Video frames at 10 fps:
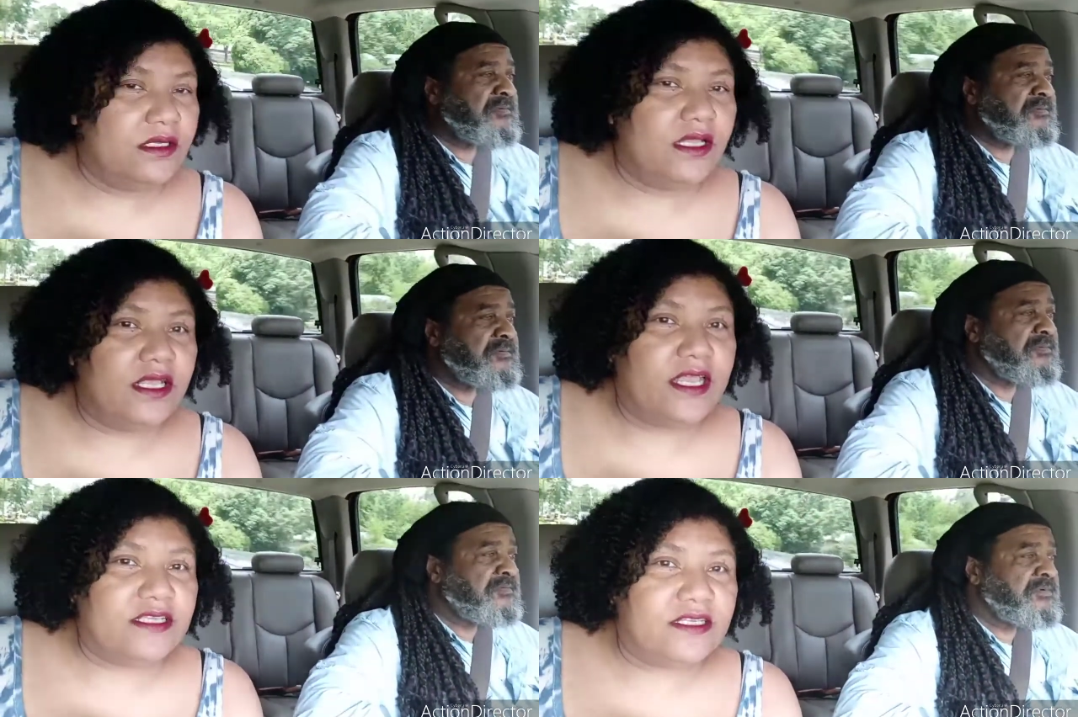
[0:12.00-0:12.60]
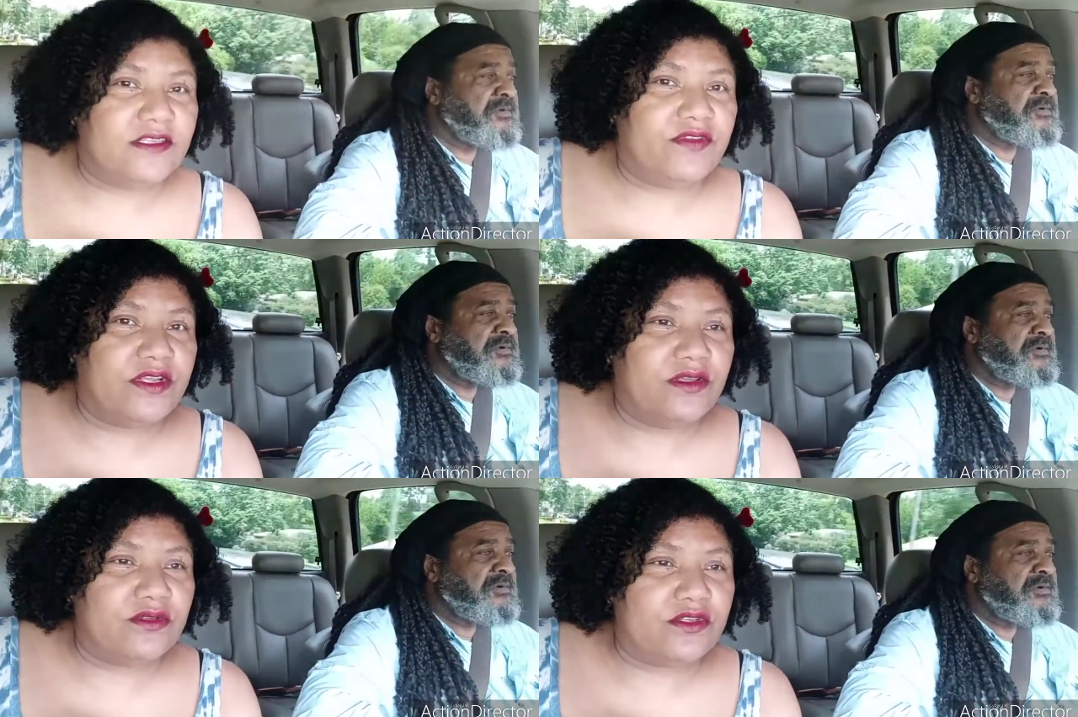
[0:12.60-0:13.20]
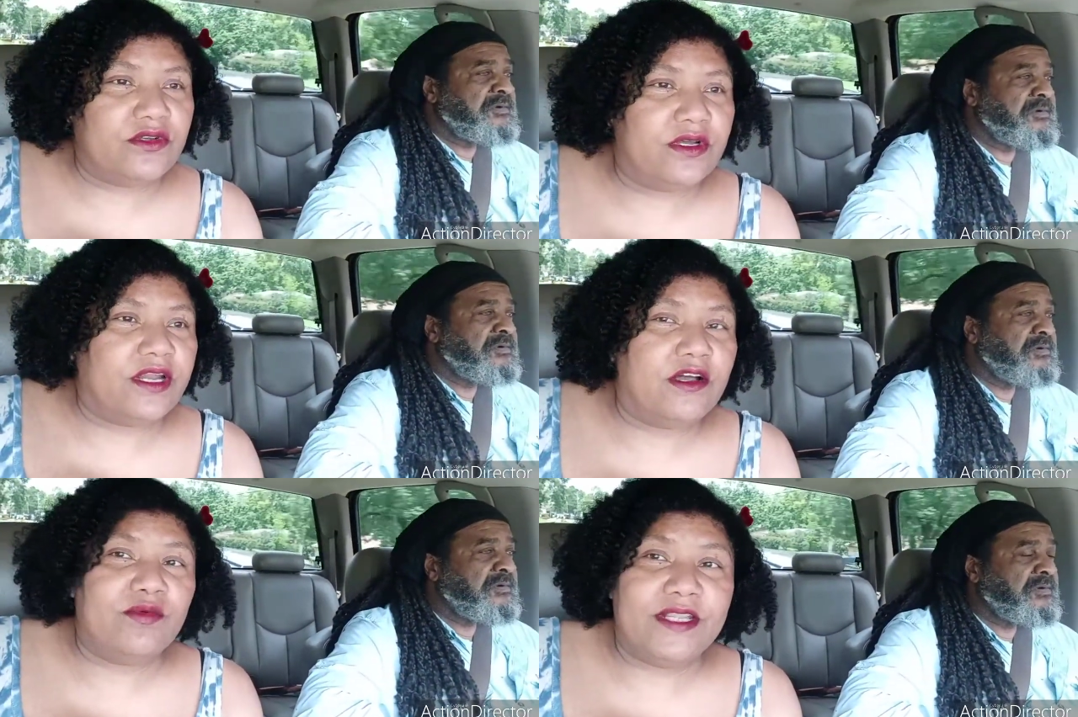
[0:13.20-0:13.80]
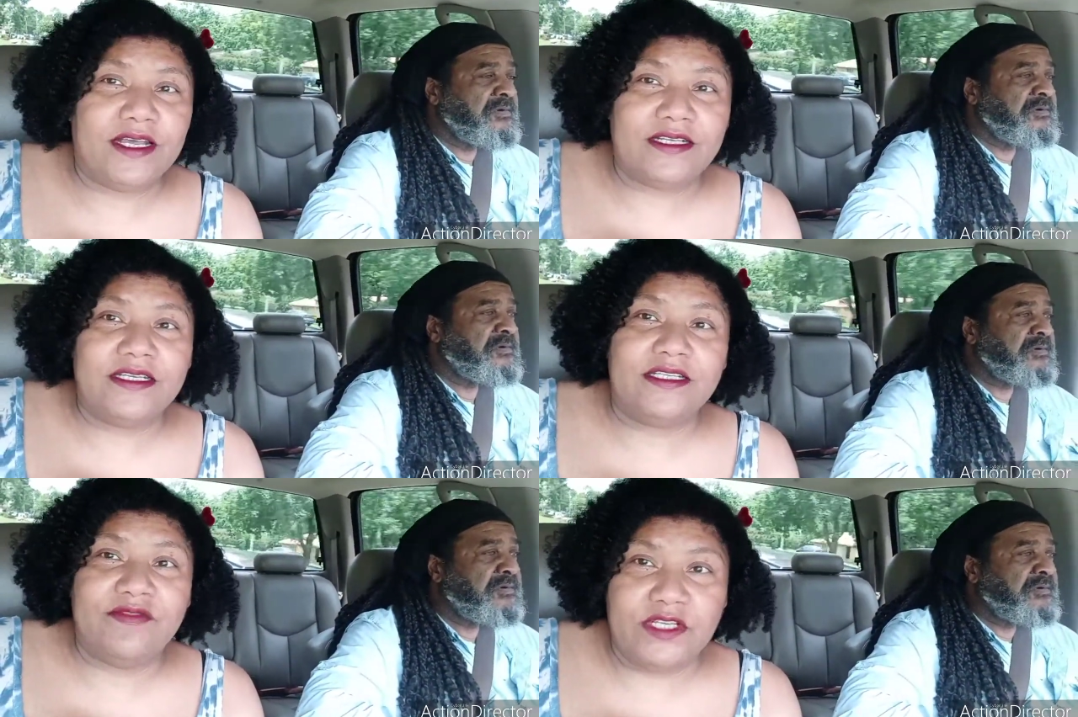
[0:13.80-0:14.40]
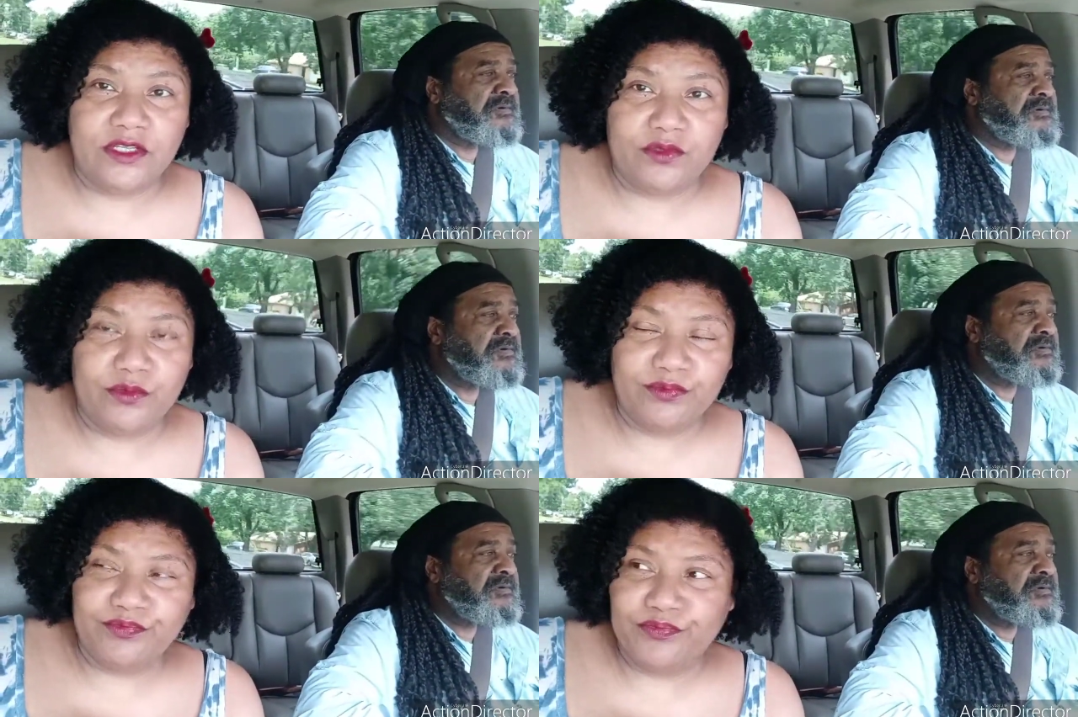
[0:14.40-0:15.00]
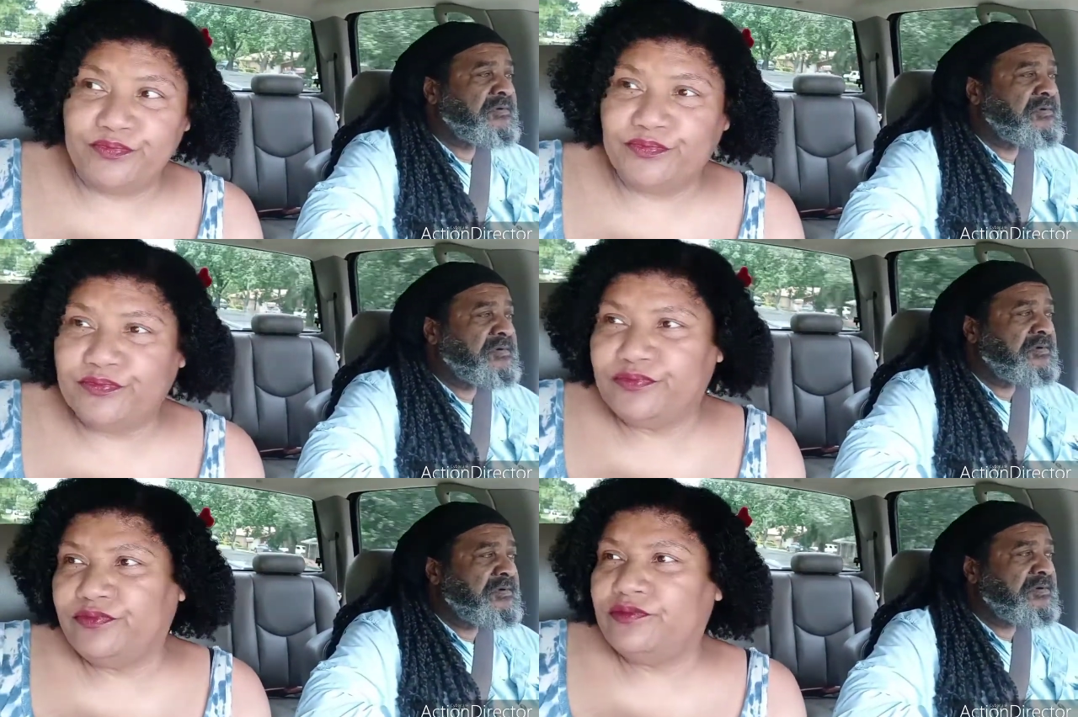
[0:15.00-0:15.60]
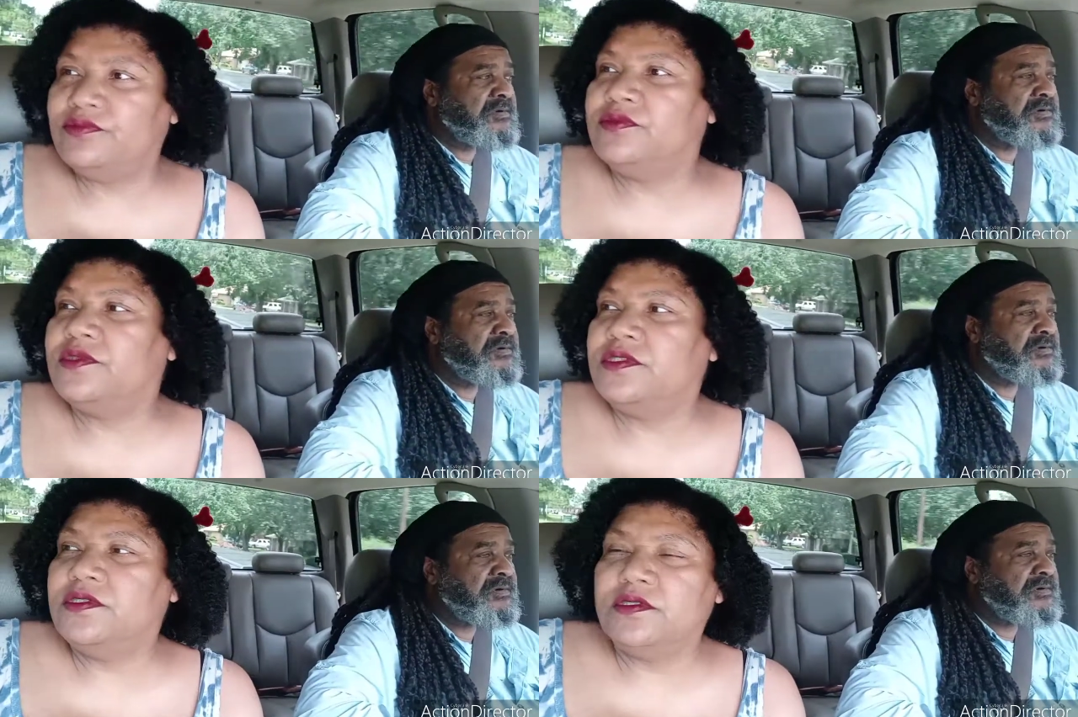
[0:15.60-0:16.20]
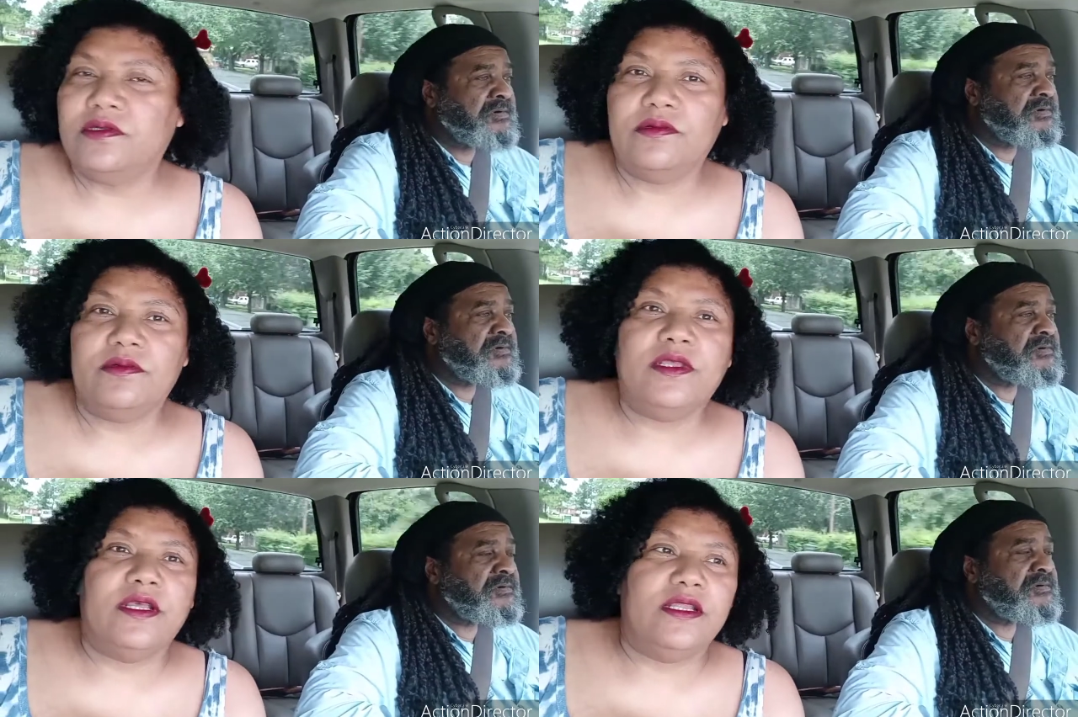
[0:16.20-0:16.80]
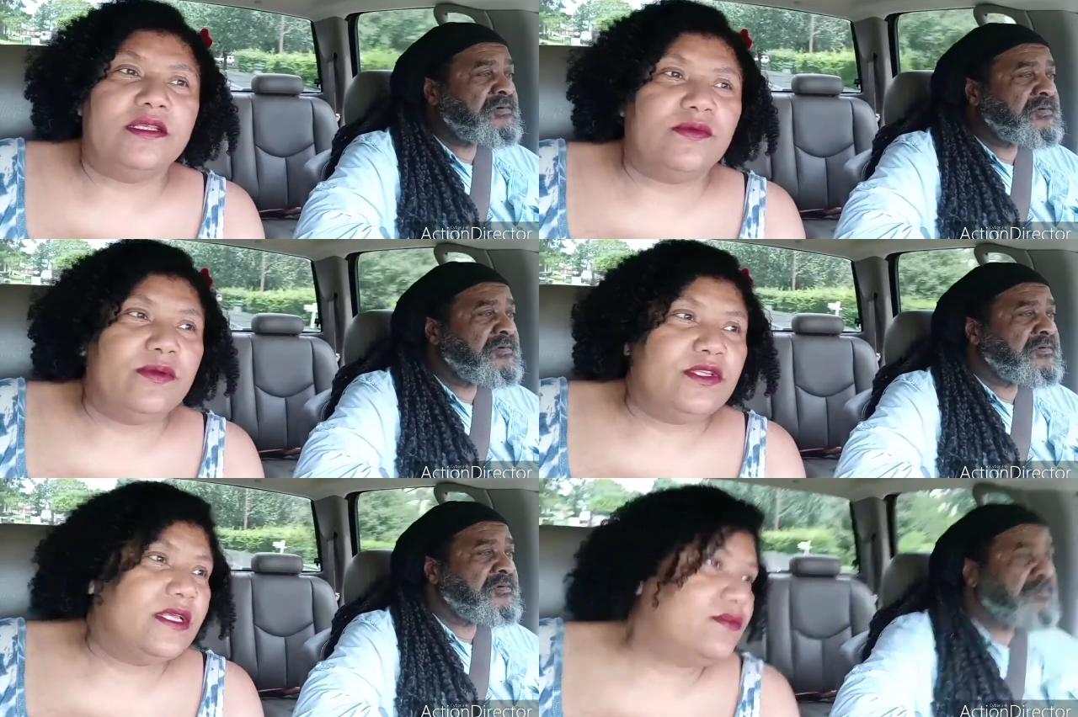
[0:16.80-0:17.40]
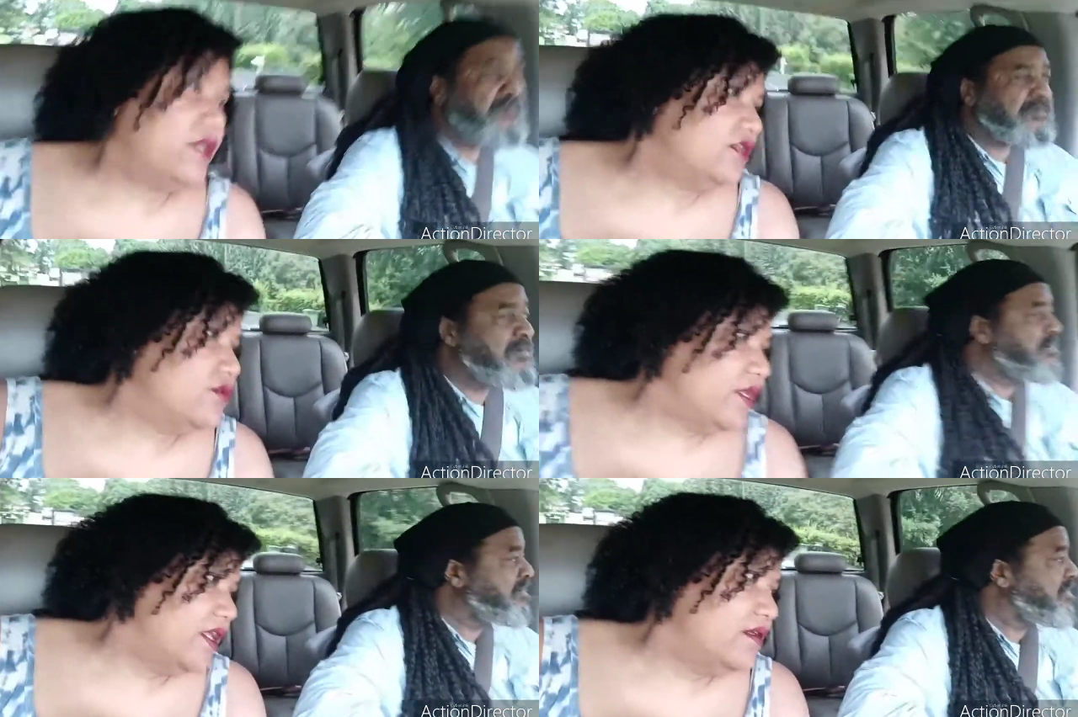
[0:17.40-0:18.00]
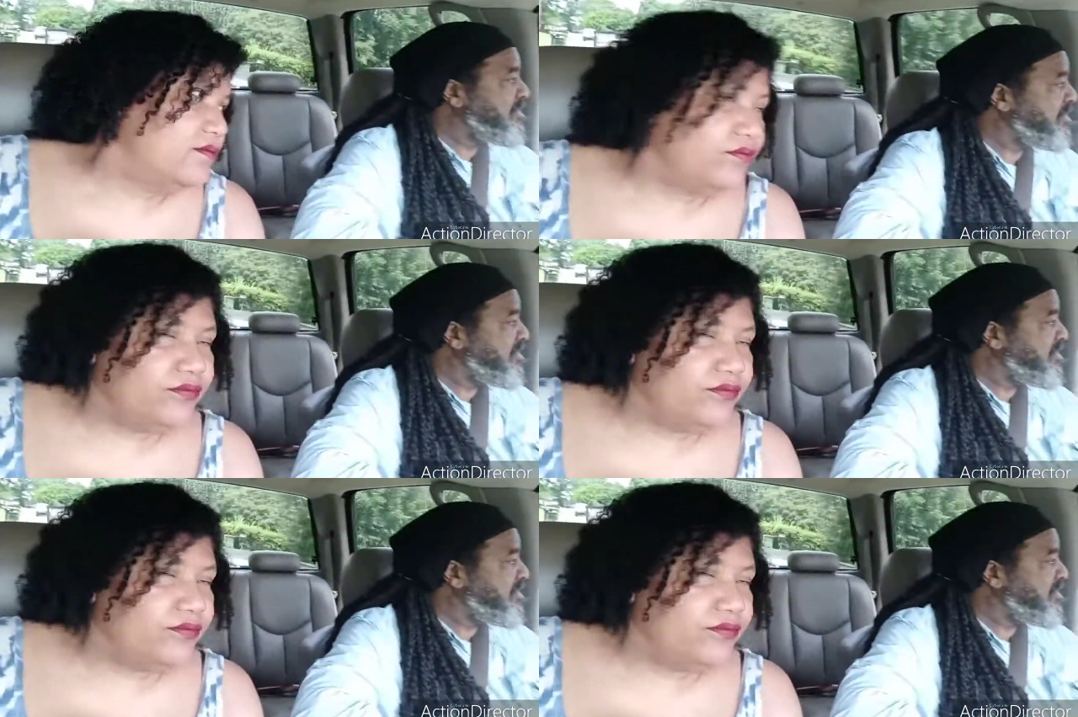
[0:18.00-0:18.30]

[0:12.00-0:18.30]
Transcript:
Speaker 1: Mm-hmm. In case this video started off without the other video. Mm -hmm. Yeah, that's what that's what we